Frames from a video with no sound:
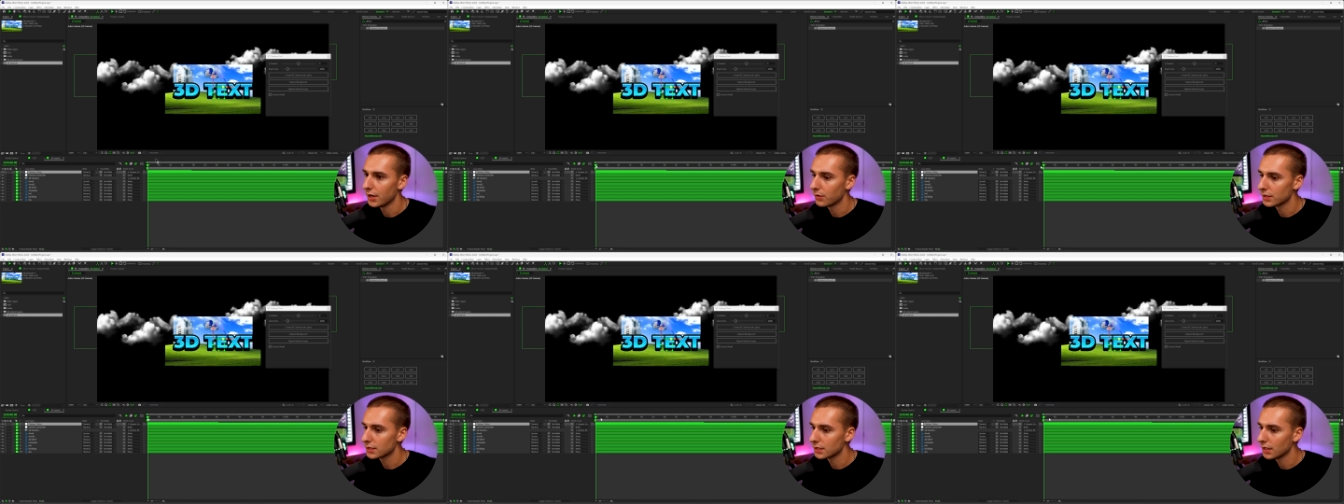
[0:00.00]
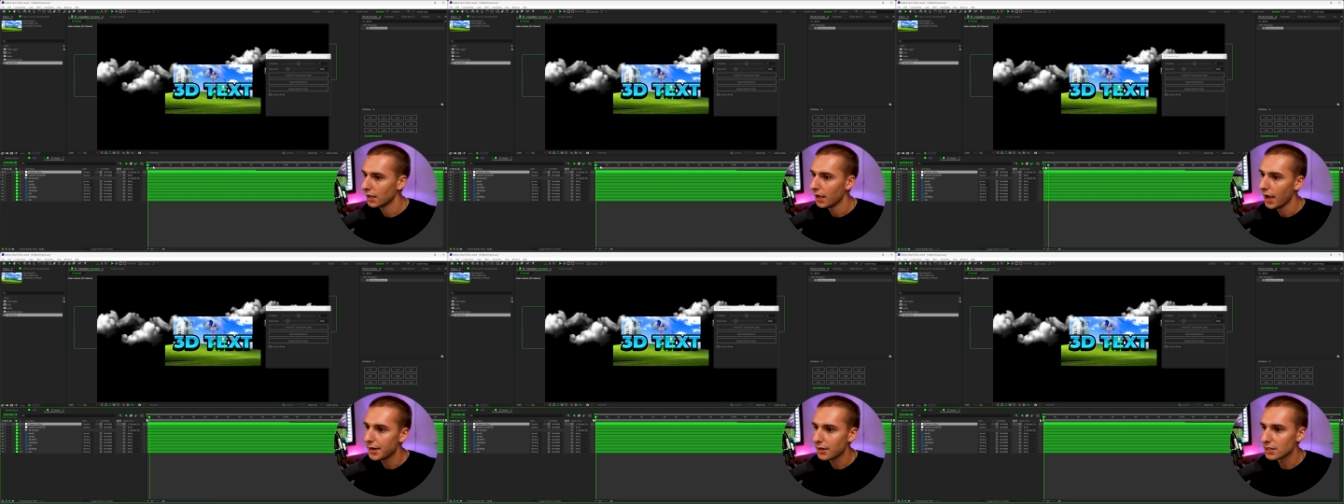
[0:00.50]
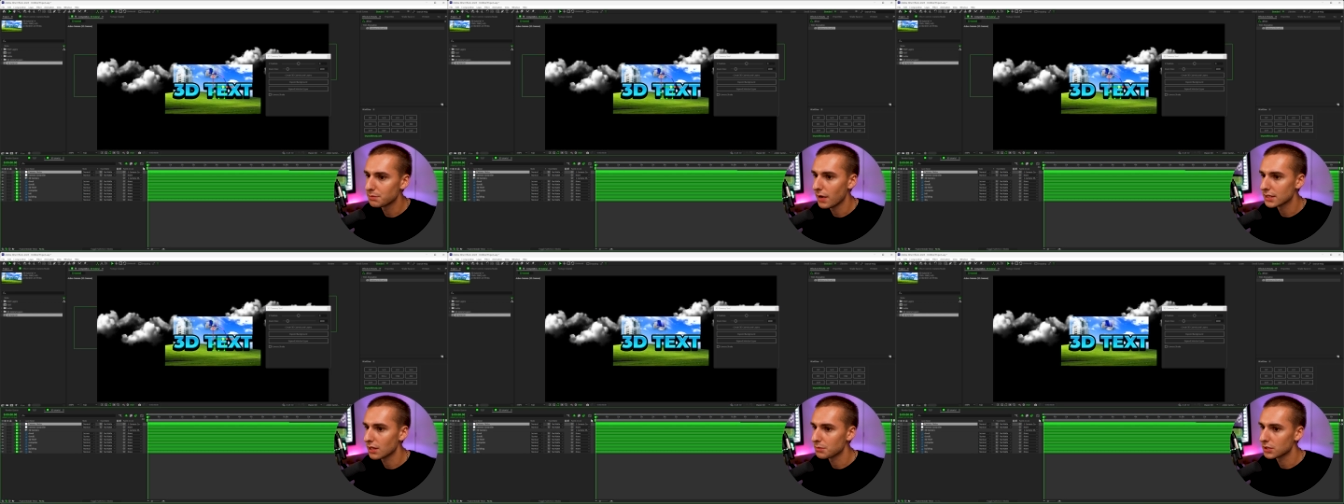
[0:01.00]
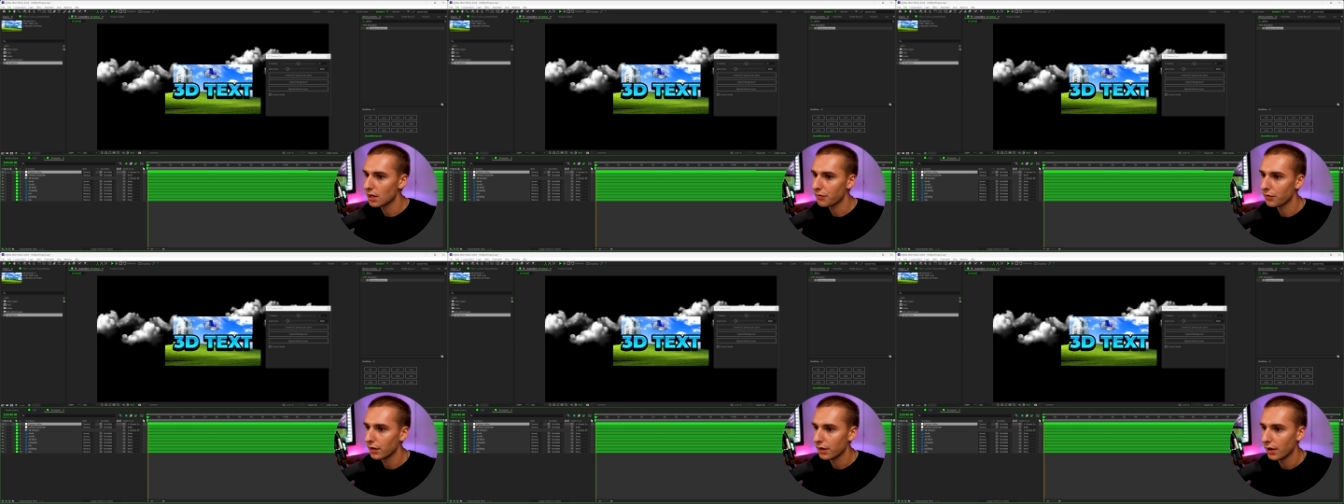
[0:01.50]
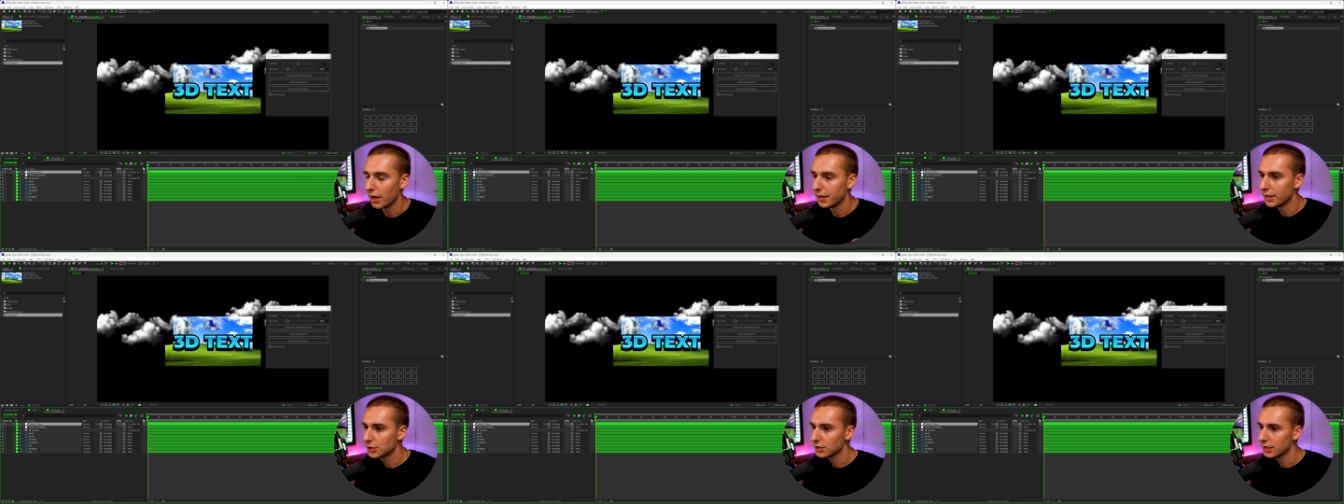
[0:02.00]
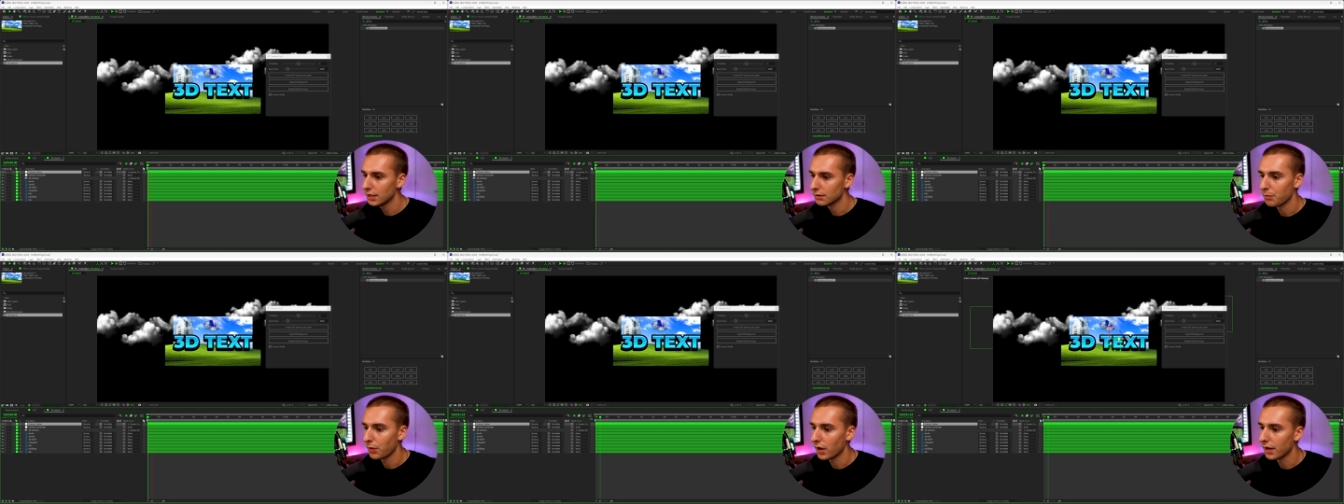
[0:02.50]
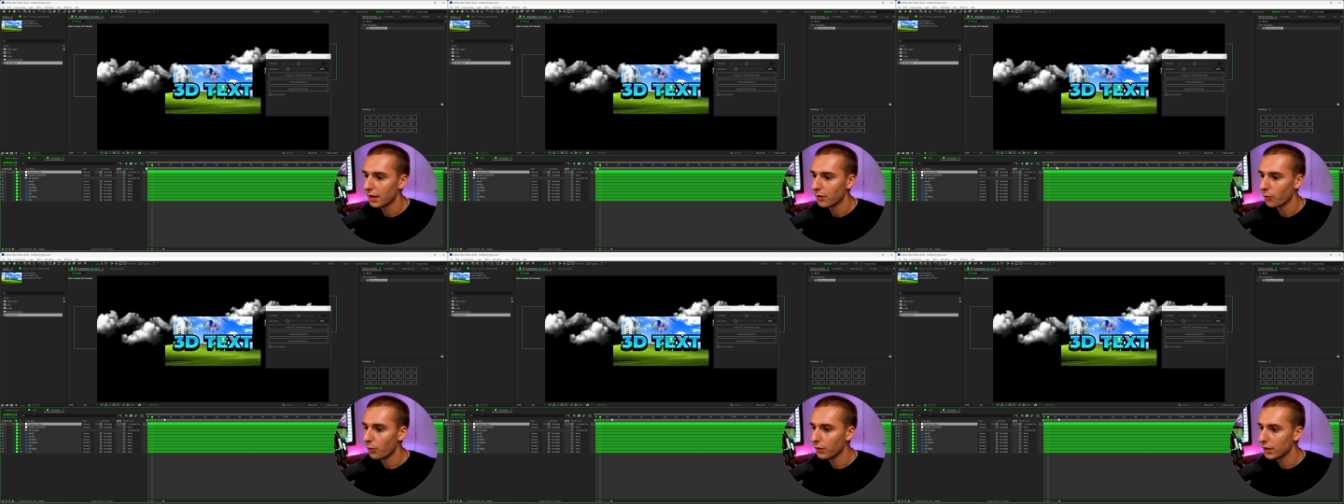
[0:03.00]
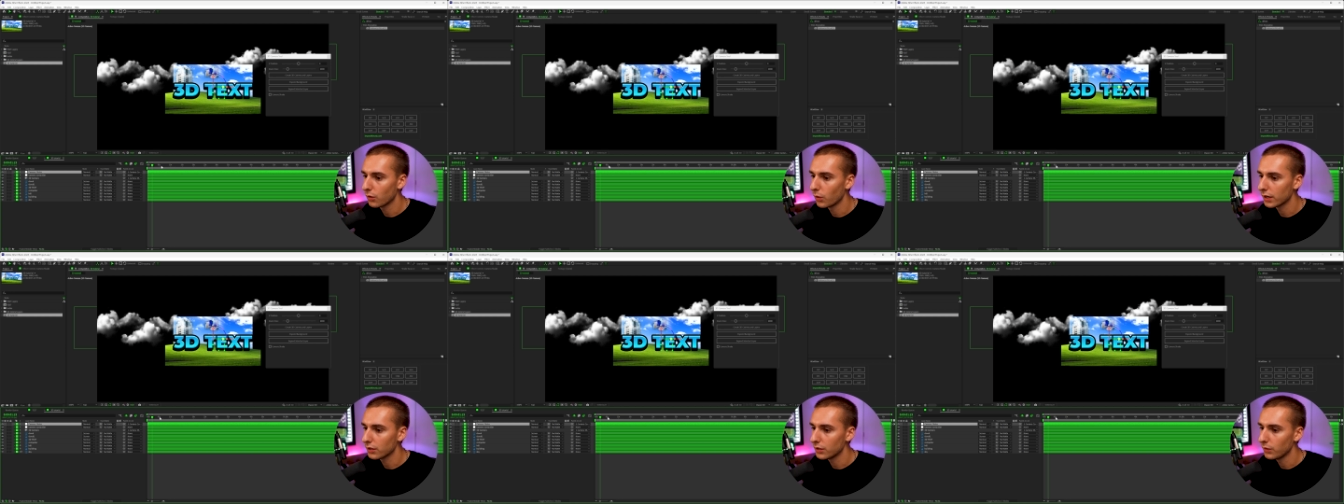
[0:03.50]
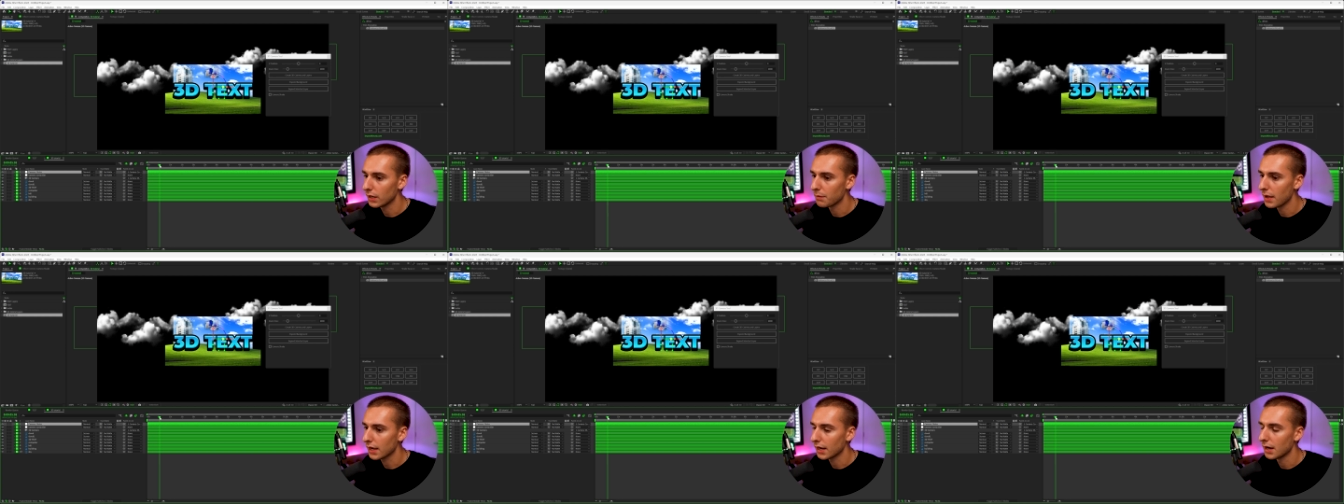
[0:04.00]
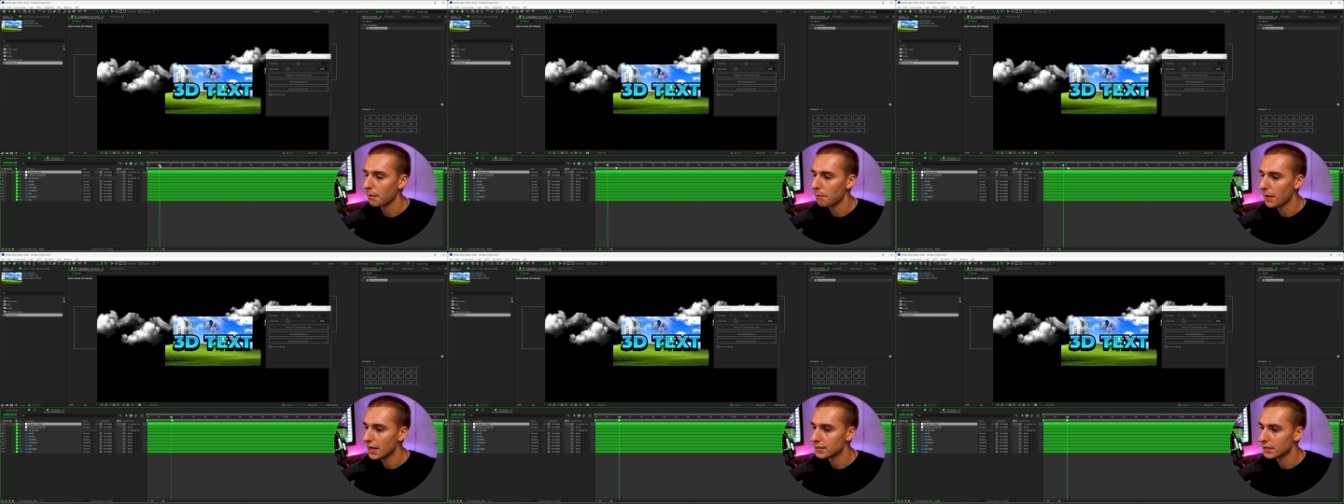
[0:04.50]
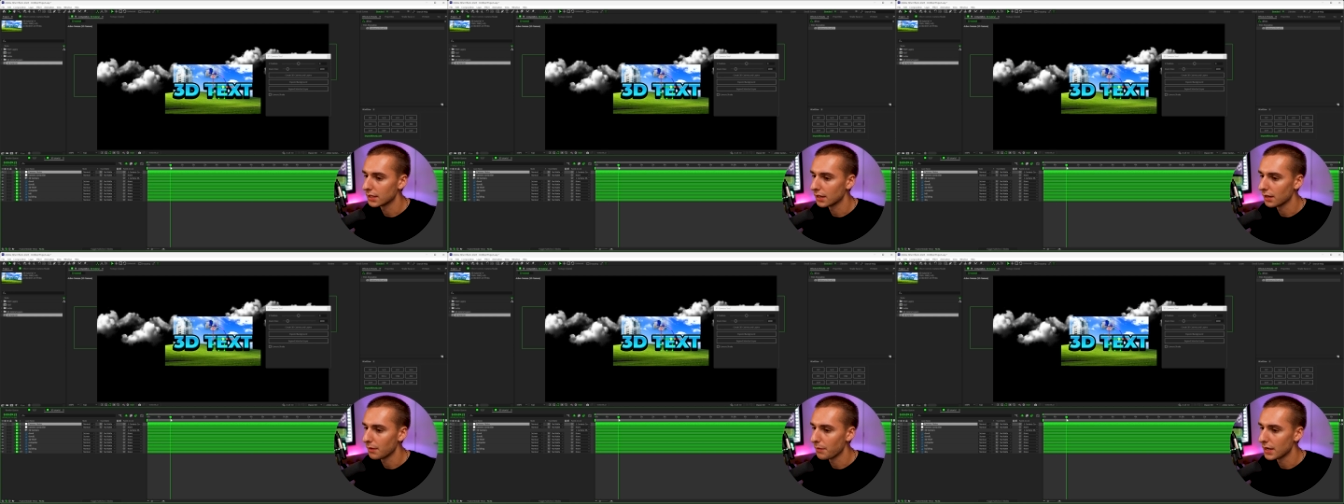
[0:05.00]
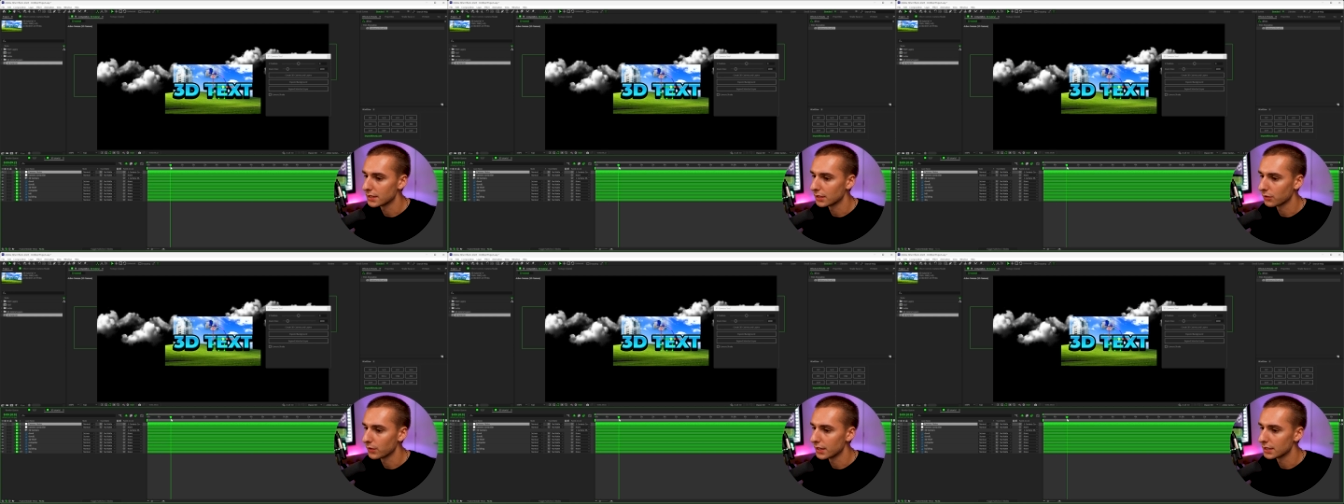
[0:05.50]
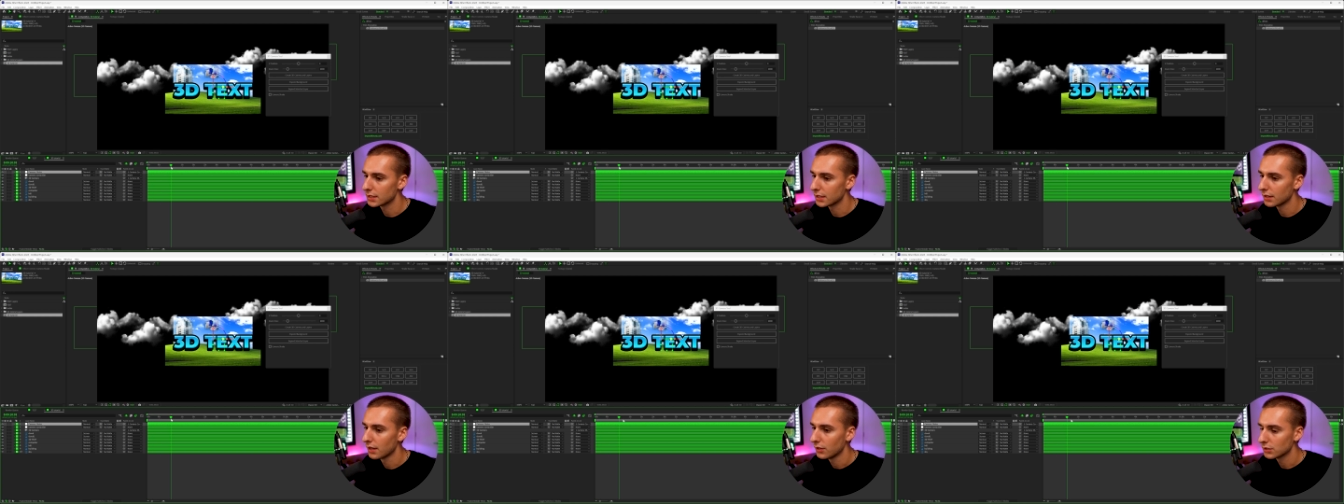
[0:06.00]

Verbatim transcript: And you can see it does mess up stuff initially, but really quickly we can make an amazing, amazing 3D scene.